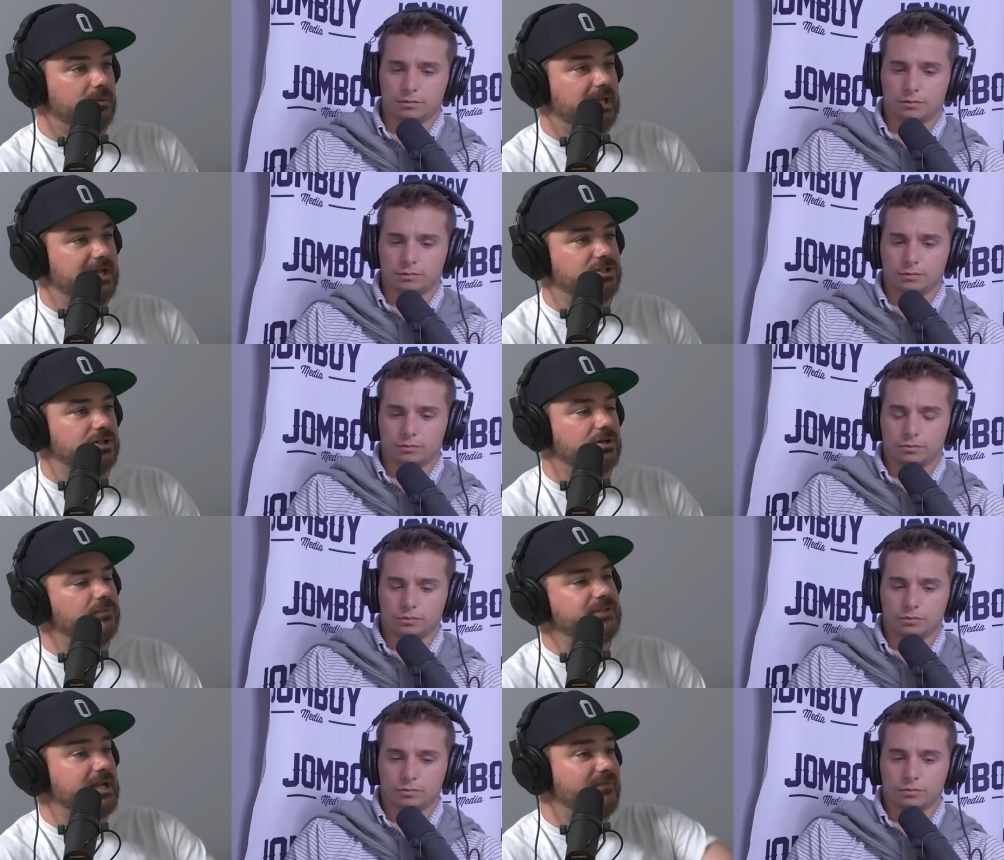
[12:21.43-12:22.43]
Speaker 1: catcher, or
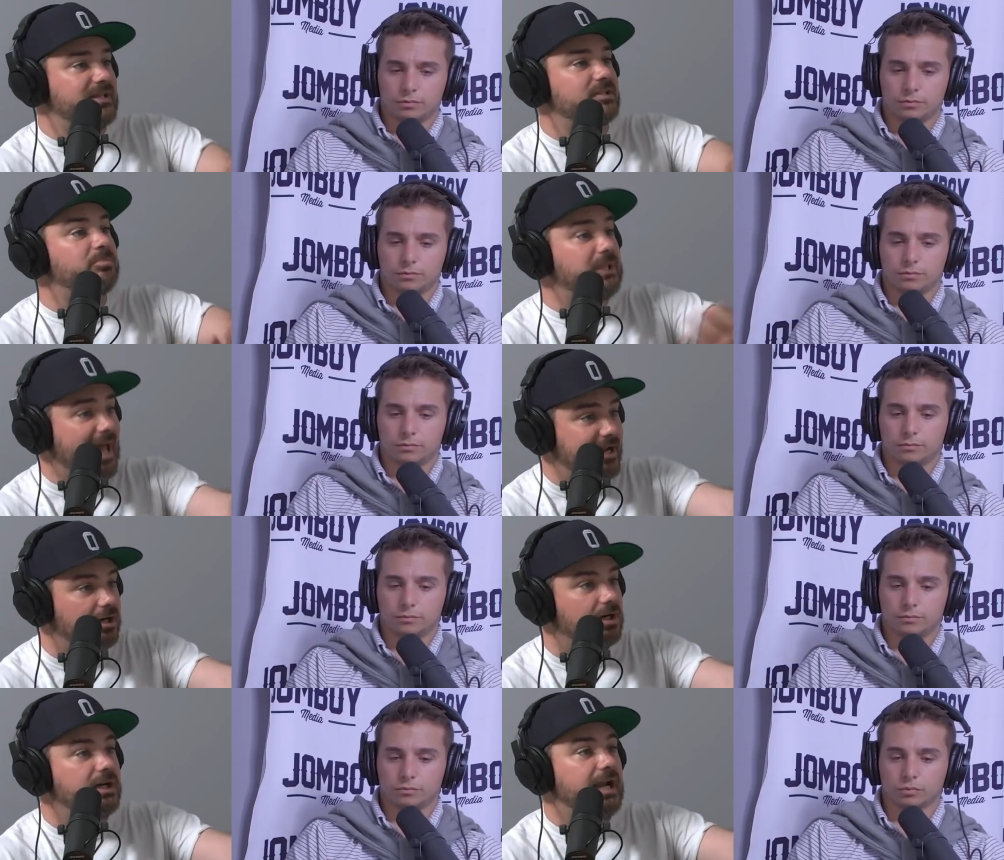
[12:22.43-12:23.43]
second-fastest
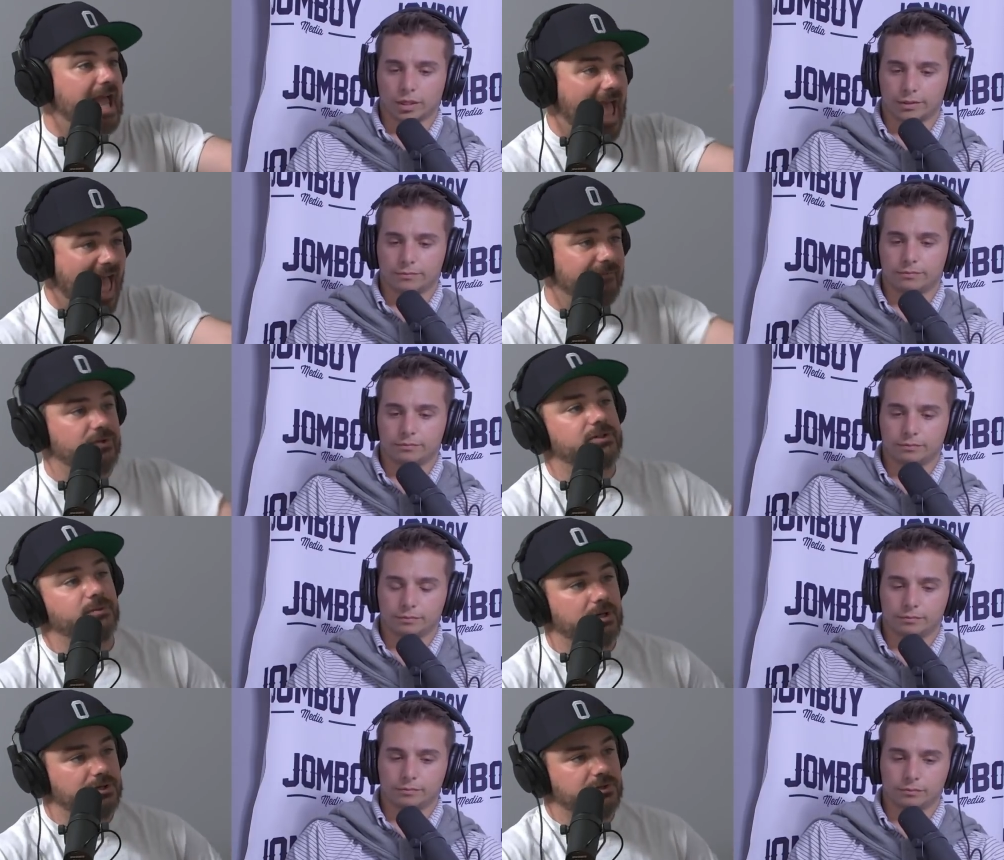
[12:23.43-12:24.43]
player right. ever to
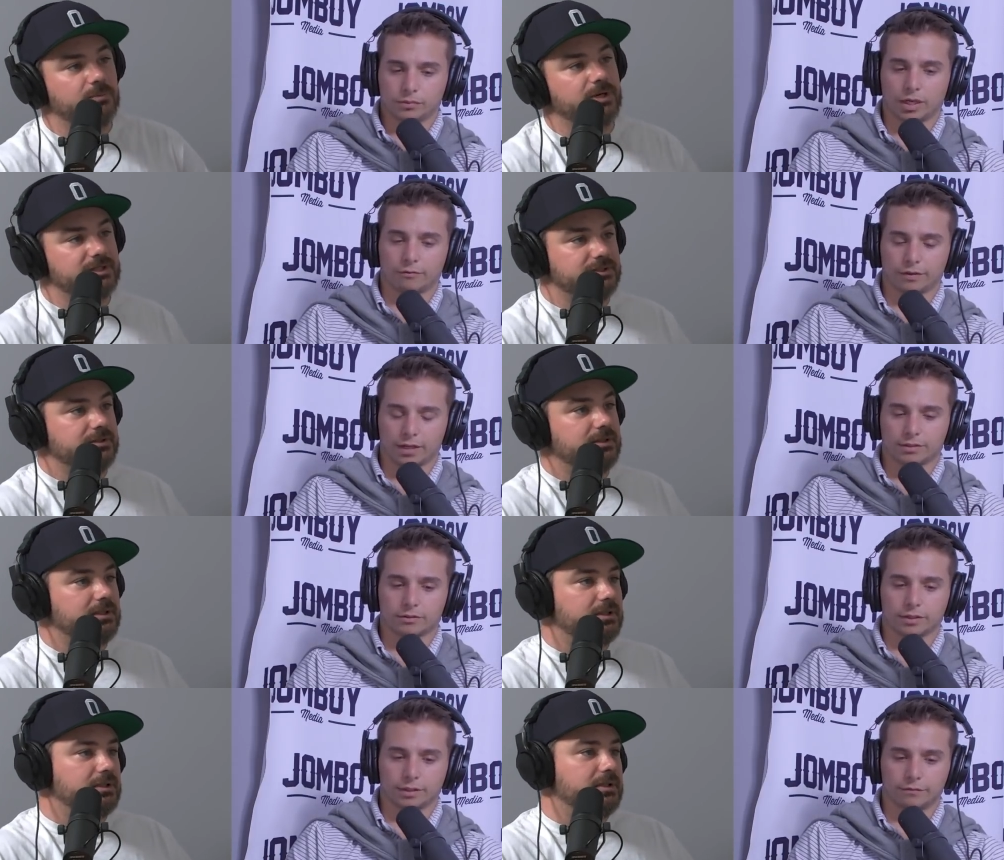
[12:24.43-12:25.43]
one hundred home
Speaker 2: yeah, runs. Yeah, faster
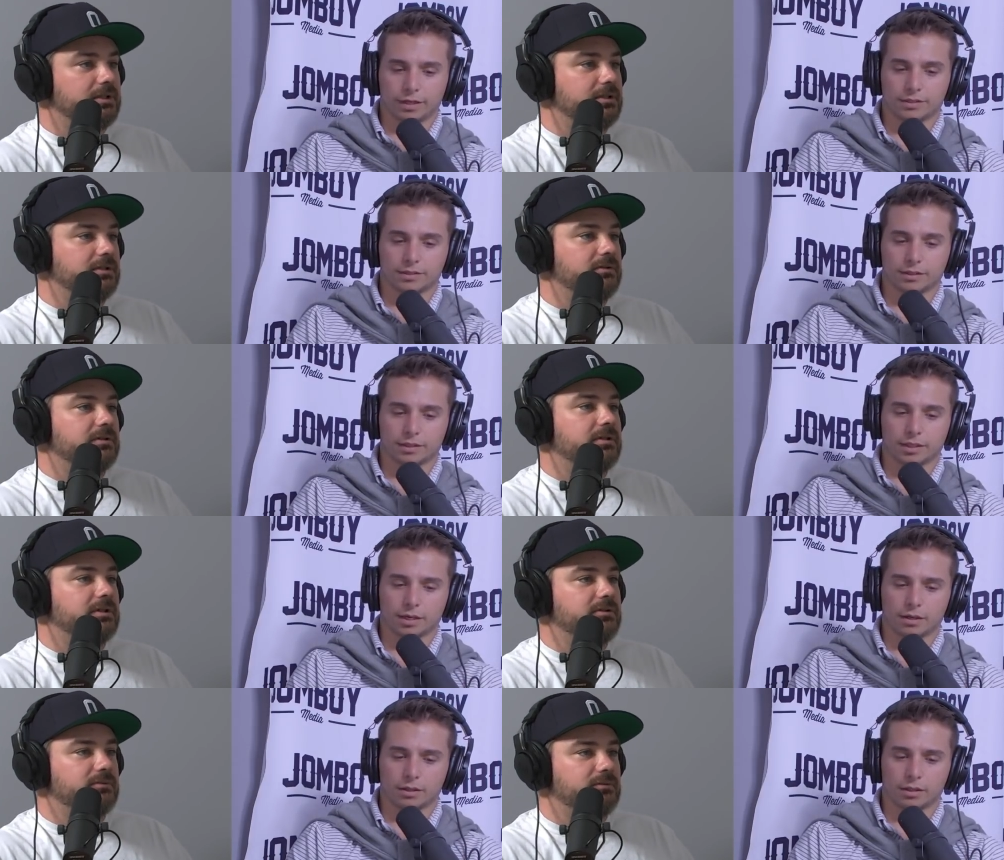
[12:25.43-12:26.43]
in the, fastest in the A
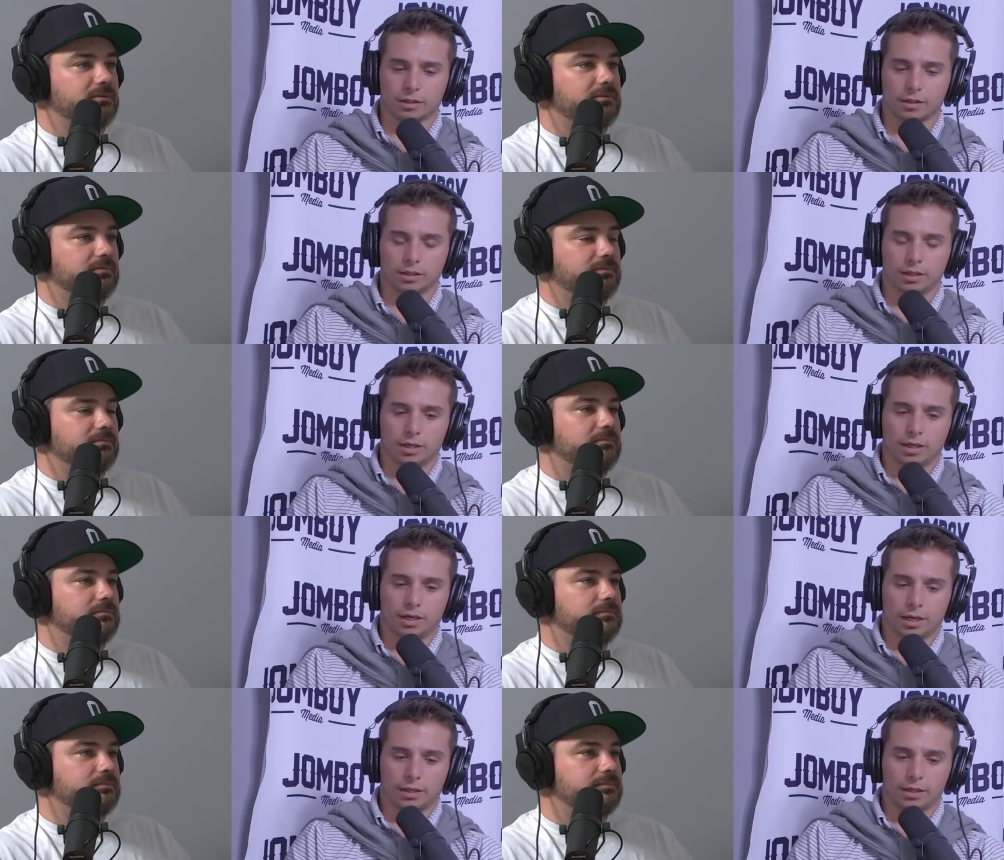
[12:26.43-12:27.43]
L, and I...
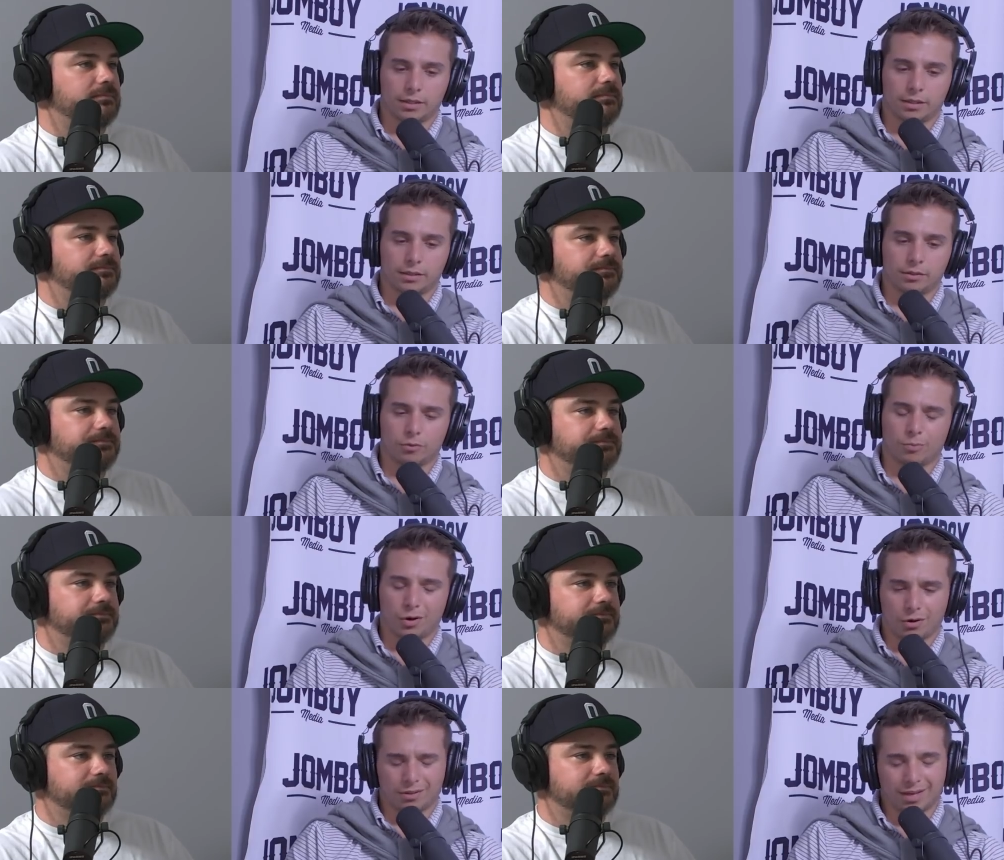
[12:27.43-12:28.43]
I think, you know,
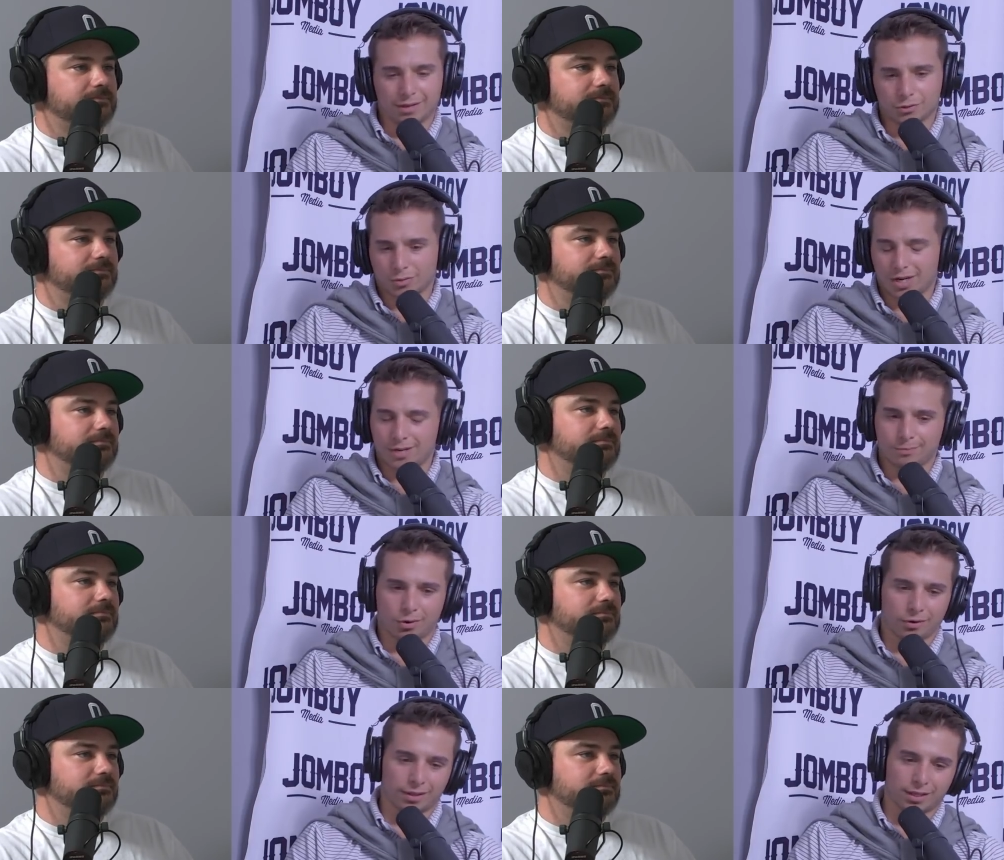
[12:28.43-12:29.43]
part of that is right.
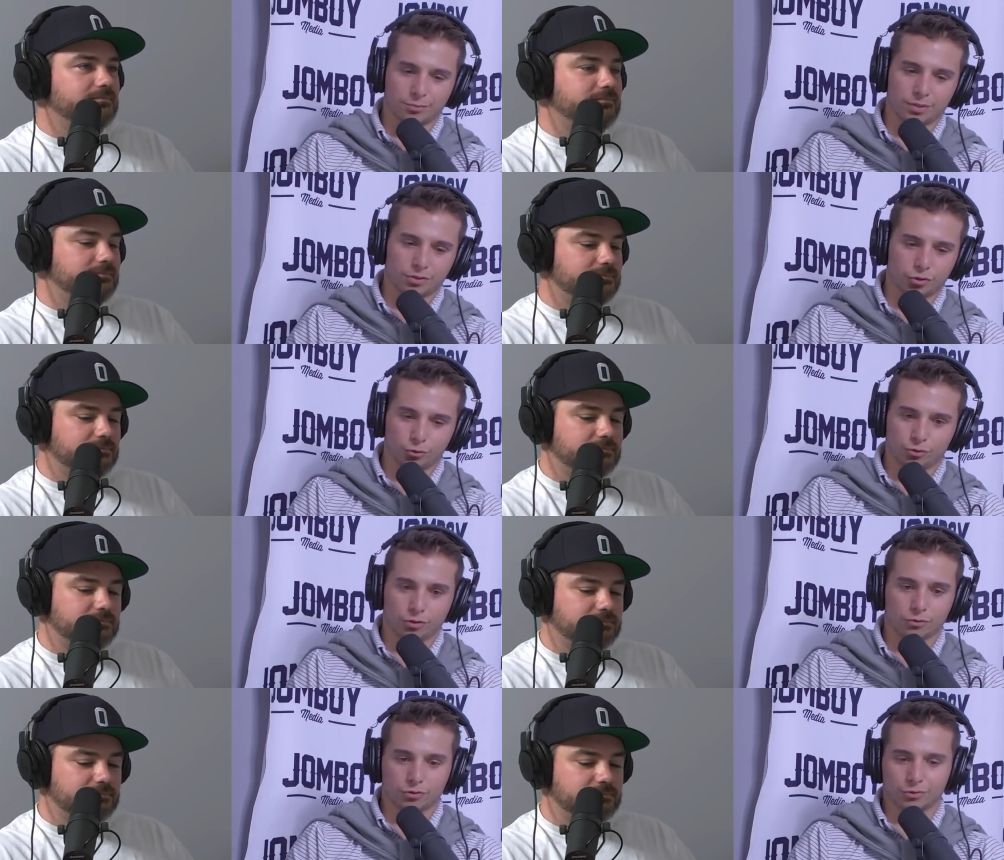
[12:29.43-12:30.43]
Part of that's being too
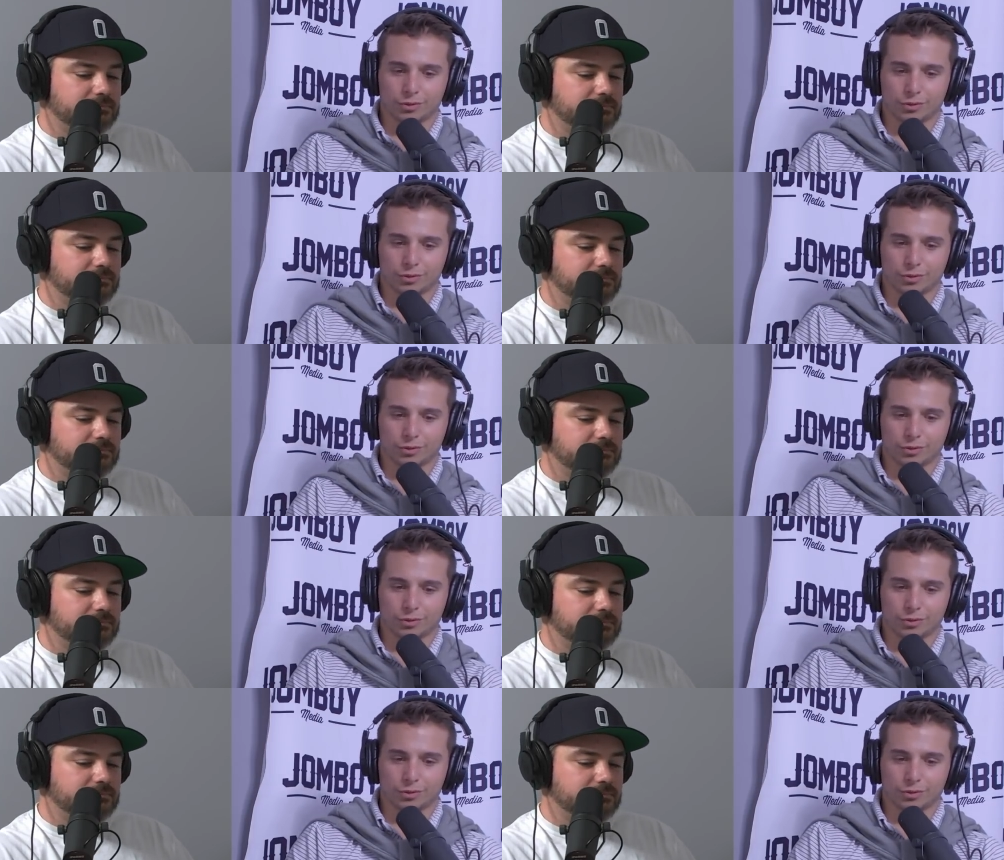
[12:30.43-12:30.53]
close to